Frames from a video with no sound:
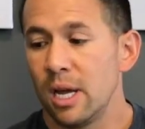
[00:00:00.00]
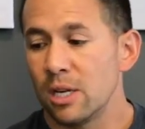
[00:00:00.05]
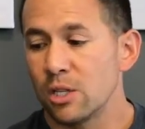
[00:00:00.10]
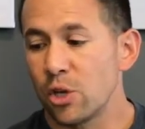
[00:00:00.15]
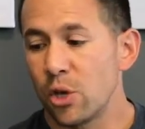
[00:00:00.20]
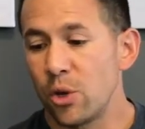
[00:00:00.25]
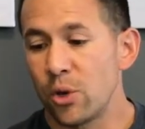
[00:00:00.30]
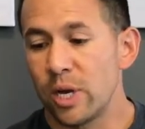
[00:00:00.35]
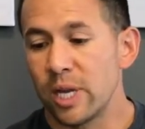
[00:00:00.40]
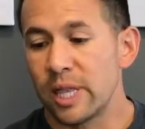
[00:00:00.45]

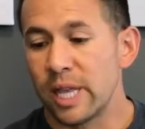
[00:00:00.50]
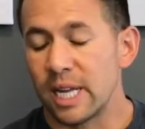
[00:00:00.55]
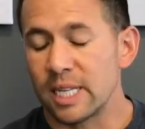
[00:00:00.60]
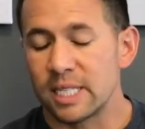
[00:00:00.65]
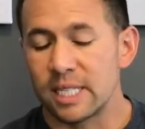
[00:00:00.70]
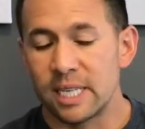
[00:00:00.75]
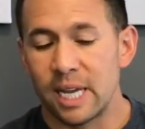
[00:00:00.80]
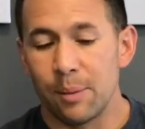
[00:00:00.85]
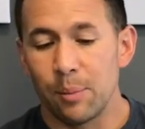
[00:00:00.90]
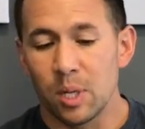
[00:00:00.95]
So you get
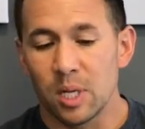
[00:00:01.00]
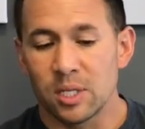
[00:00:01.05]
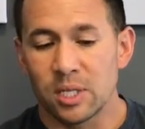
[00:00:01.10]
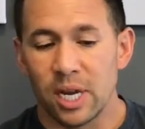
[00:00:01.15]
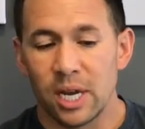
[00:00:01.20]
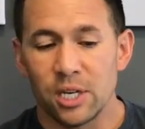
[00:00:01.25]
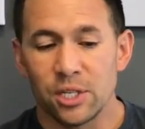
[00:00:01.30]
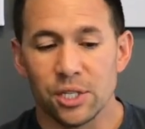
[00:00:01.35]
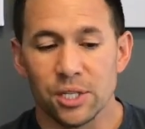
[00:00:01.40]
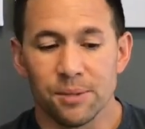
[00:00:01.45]
that
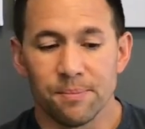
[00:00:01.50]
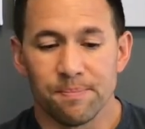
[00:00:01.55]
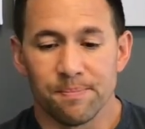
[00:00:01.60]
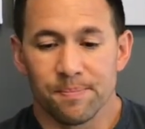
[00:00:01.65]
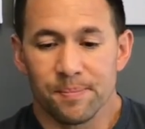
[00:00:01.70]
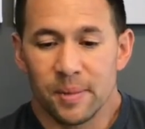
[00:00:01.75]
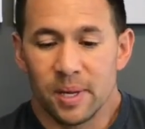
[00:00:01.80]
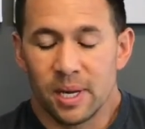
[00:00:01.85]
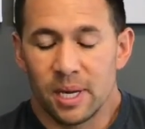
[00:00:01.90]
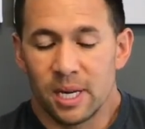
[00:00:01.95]
stabilization.
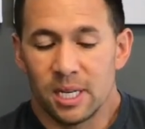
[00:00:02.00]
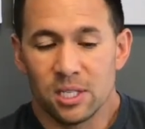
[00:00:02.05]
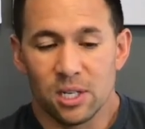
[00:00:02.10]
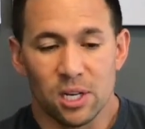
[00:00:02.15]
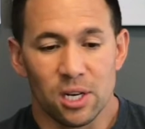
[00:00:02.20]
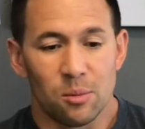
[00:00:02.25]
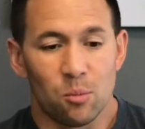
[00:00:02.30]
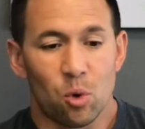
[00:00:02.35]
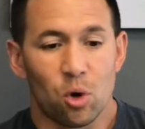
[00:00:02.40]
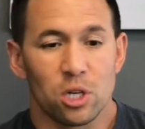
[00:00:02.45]
It is a
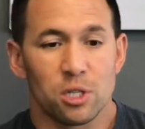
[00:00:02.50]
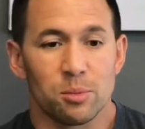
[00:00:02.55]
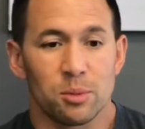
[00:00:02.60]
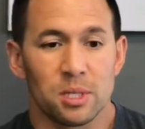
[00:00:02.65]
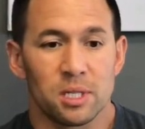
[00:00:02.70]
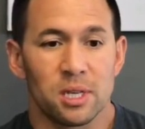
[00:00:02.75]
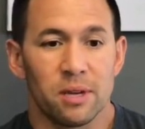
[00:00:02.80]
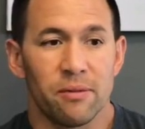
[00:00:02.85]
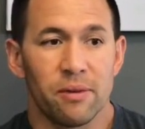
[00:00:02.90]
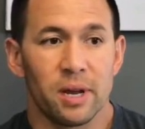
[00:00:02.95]
little more
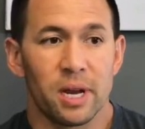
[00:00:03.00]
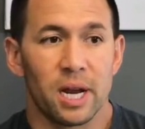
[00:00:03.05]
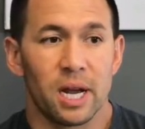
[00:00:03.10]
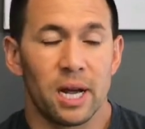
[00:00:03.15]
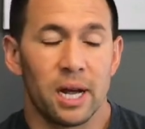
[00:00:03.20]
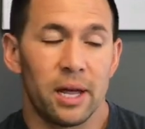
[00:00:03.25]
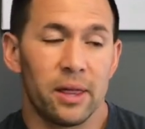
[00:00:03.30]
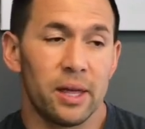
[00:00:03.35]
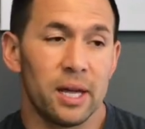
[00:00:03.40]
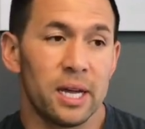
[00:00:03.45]
specific.
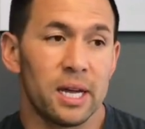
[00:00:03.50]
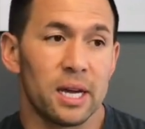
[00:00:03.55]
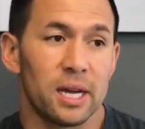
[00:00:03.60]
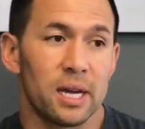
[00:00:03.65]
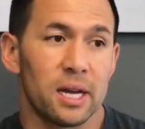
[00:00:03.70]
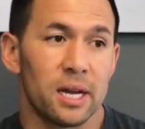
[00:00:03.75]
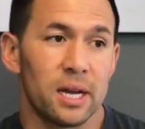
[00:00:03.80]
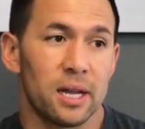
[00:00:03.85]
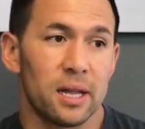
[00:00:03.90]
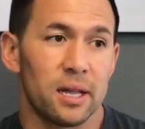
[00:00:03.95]
I think
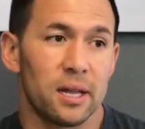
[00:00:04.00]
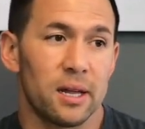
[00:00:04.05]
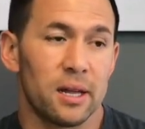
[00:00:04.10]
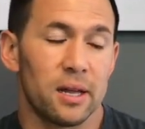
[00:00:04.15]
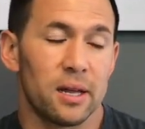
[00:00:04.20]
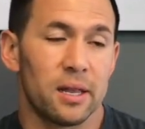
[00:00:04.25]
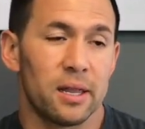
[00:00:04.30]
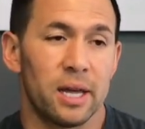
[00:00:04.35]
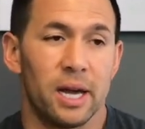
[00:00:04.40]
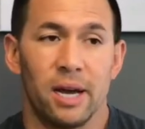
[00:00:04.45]

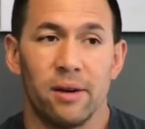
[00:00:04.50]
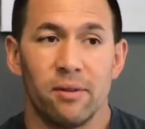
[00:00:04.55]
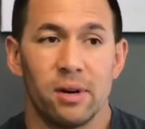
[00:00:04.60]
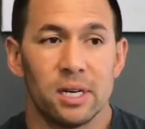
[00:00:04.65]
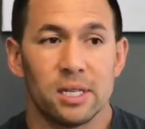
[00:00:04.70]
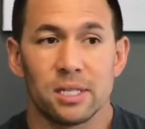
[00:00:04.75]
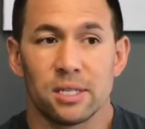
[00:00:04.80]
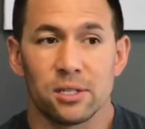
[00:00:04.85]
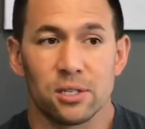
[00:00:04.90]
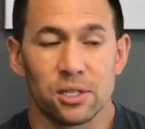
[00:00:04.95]
the
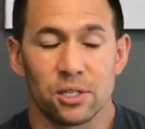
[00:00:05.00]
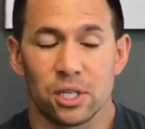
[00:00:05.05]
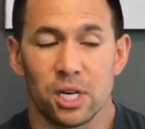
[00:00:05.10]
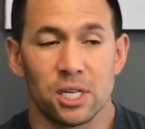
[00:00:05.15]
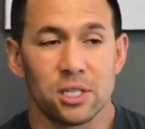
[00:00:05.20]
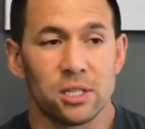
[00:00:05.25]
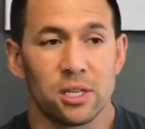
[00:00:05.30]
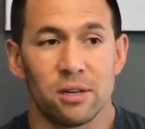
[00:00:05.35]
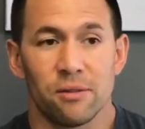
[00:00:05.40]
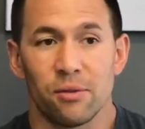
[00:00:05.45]
evidence
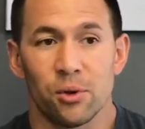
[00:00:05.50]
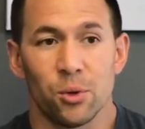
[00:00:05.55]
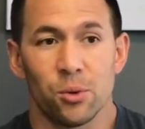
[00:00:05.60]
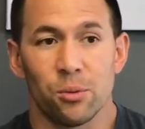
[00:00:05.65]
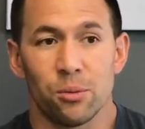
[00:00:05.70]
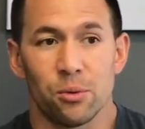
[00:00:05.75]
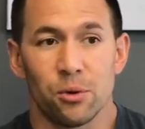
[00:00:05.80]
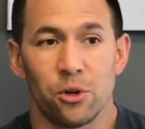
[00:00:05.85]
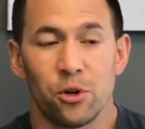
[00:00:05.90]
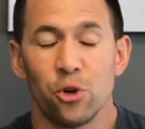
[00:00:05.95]
suggests that if
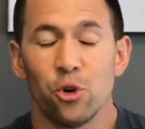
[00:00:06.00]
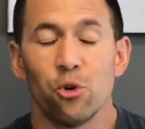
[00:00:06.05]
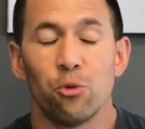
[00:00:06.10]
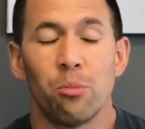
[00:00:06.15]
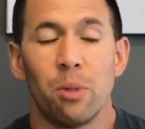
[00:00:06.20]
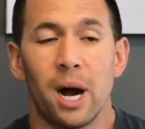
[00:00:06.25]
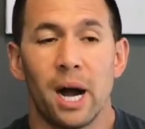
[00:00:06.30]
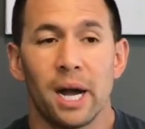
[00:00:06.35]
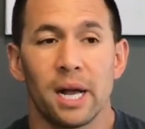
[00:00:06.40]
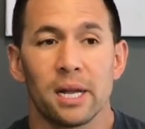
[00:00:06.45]
you
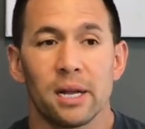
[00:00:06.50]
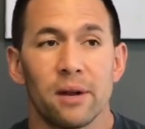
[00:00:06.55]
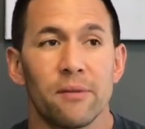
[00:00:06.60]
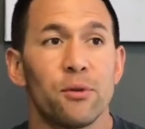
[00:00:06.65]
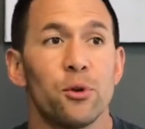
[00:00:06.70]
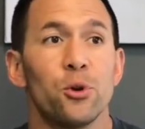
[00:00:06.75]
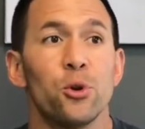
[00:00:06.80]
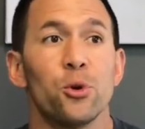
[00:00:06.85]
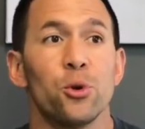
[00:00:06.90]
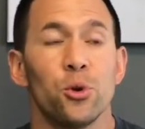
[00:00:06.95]

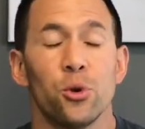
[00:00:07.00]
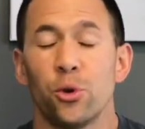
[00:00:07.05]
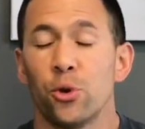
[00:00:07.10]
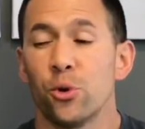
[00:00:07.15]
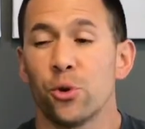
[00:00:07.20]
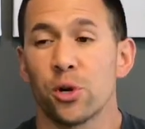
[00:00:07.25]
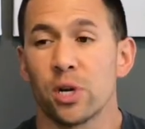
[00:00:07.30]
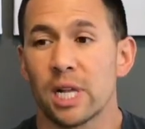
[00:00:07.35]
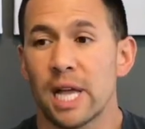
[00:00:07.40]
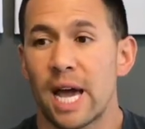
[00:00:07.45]
do
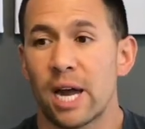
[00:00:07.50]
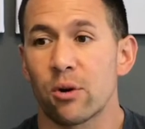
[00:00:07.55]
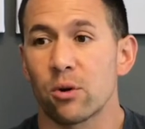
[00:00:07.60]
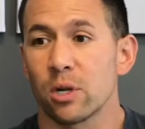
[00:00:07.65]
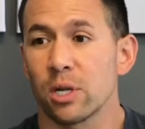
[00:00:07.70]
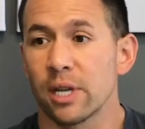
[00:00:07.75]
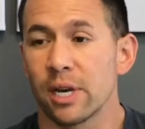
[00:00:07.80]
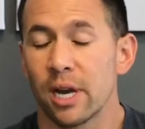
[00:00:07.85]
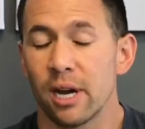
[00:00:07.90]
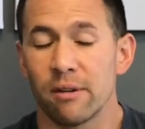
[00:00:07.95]

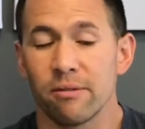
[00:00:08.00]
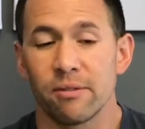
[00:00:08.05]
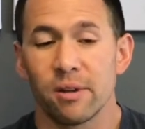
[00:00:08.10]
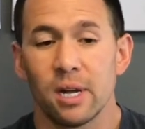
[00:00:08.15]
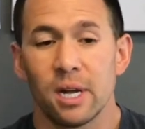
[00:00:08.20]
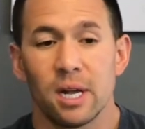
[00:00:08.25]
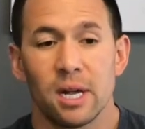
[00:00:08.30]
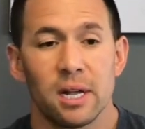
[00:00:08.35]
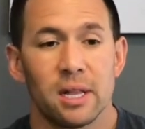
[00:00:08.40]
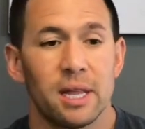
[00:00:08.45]
unilateral
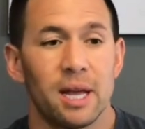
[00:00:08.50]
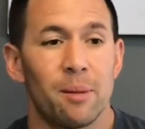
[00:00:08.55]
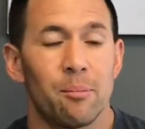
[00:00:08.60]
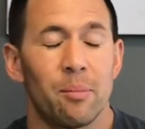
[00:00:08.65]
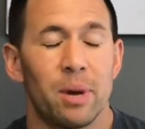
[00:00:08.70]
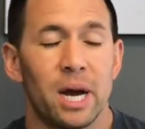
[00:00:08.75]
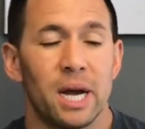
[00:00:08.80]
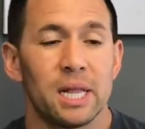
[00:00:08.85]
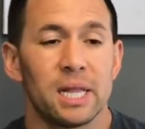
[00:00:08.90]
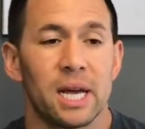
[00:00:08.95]
enough,
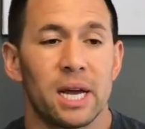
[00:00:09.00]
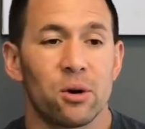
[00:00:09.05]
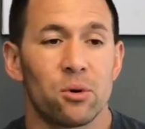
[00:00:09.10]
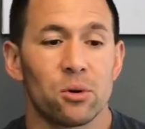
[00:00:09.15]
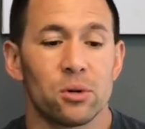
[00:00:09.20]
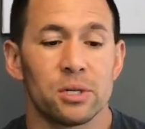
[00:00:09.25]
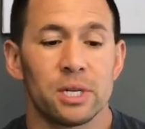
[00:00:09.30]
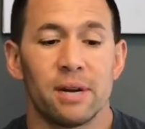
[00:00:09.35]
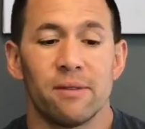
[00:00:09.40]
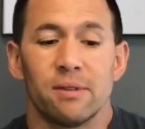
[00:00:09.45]
that
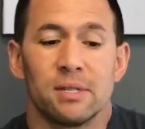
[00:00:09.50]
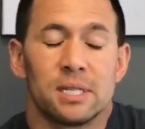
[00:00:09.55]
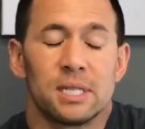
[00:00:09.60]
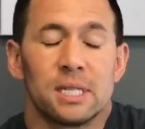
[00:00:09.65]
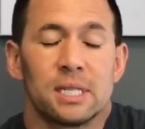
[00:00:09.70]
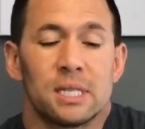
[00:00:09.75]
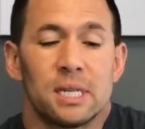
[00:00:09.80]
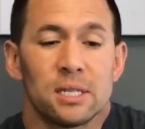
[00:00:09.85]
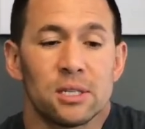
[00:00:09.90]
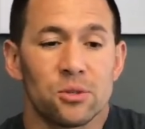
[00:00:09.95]
bilateral
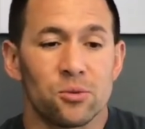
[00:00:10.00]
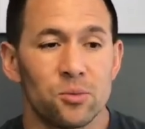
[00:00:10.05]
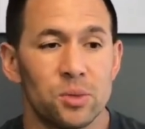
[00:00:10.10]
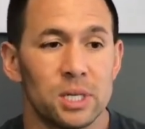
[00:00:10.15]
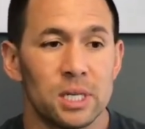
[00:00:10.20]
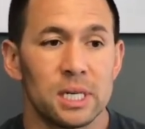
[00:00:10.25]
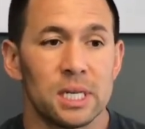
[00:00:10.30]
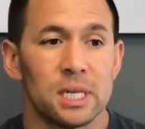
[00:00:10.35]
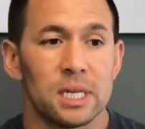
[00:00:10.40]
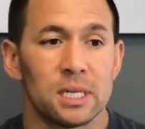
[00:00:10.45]
deficit doesn't
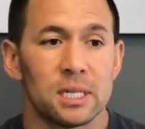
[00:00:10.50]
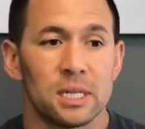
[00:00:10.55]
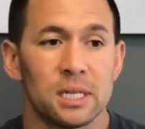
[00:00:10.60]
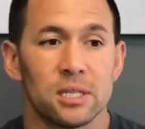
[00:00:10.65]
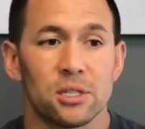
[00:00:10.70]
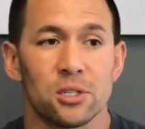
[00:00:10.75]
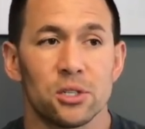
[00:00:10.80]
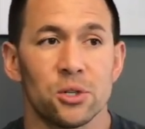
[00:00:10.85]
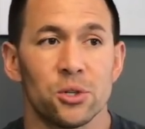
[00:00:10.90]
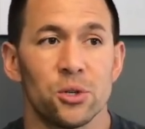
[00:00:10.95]
really
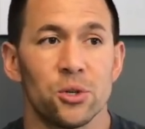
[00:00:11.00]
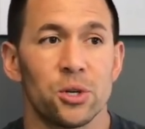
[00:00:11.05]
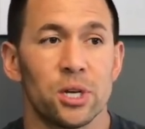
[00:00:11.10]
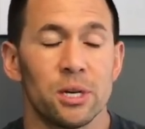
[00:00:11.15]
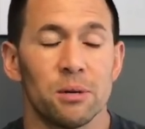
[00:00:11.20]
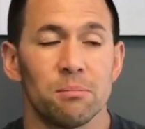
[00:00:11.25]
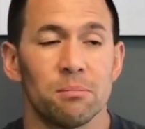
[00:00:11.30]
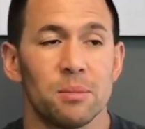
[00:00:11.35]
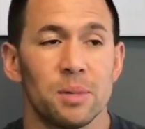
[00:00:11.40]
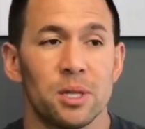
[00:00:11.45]
exist. So
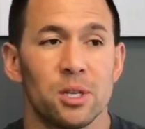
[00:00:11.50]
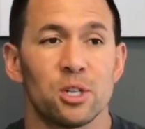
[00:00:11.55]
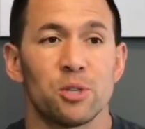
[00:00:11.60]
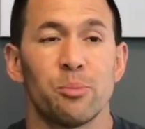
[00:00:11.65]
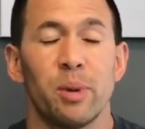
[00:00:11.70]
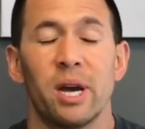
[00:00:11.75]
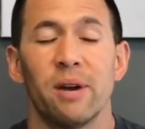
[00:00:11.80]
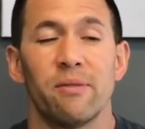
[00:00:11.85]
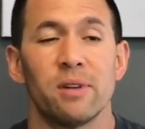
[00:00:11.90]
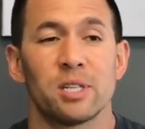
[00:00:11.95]
there's
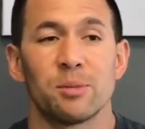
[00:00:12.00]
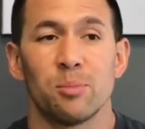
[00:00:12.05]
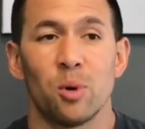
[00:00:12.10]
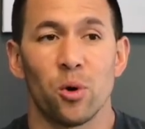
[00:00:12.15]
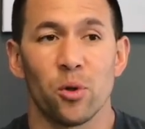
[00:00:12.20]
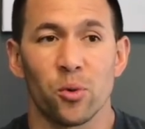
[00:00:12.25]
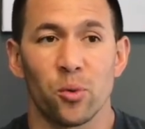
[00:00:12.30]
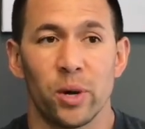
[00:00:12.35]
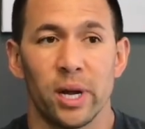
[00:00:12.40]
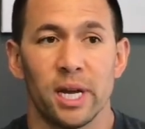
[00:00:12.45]
benefits
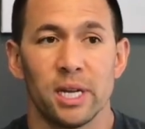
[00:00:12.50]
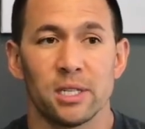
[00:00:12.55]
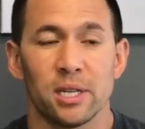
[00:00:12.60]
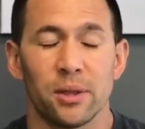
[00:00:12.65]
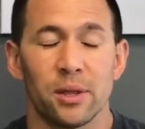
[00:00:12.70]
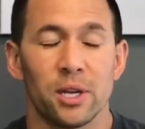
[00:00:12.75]
both ways.